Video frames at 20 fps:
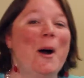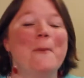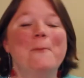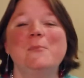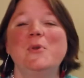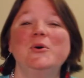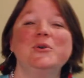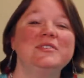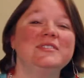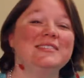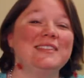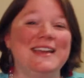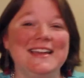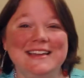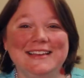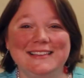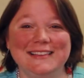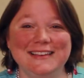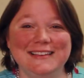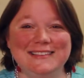most
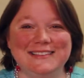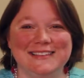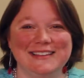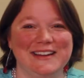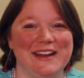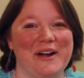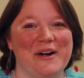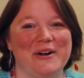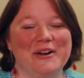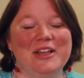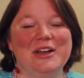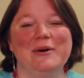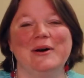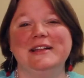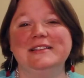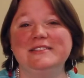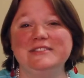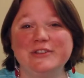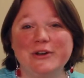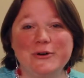likely scenario,
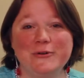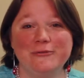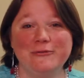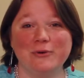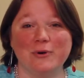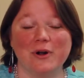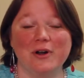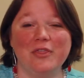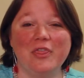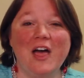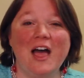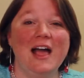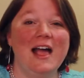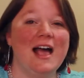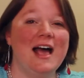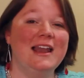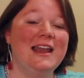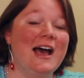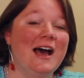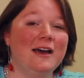and so forth,
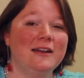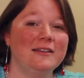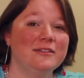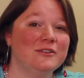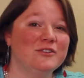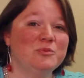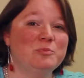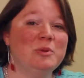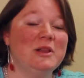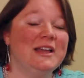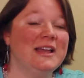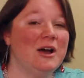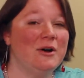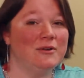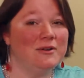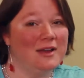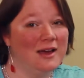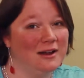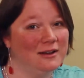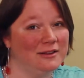and how do those play
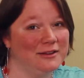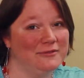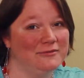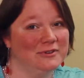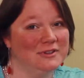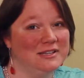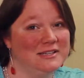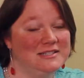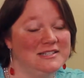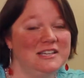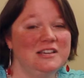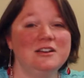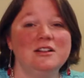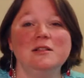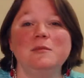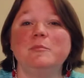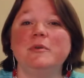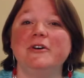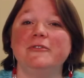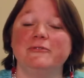out not only for the
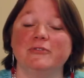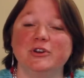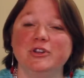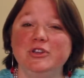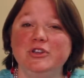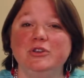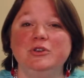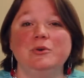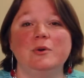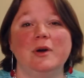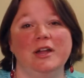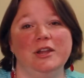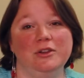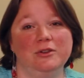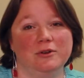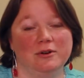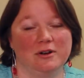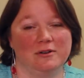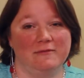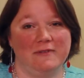deal, but for you and
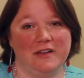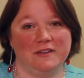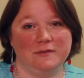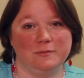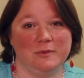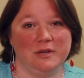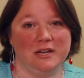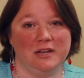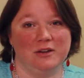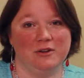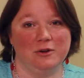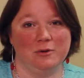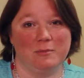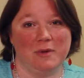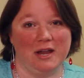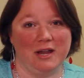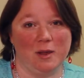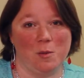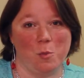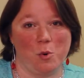your investment and your
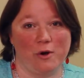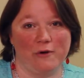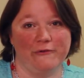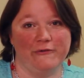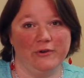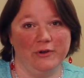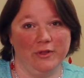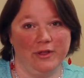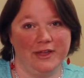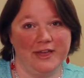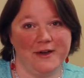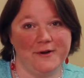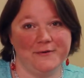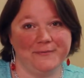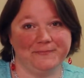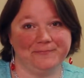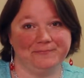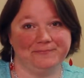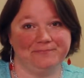money portfolio.